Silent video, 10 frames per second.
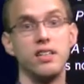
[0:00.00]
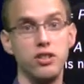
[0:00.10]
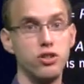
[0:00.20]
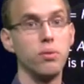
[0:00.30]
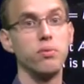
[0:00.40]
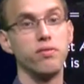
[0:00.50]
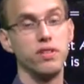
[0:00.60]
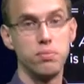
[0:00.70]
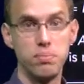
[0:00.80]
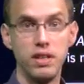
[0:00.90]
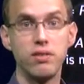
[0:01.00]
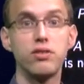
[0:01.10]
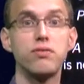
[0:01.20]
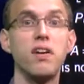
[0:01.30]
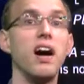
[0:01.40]
determinant of this P equals
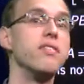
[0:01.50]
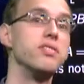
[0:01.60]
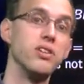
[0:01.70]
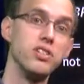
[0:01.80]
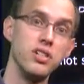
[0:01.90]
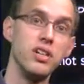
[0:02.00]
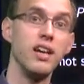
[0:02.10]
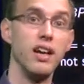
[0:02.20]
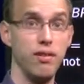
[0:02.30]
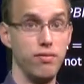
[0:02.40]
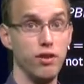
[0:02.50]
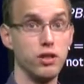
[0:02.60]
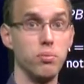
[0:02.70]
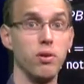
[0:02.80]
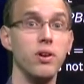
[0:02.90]
5, so it's
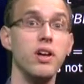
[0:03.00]
invertible.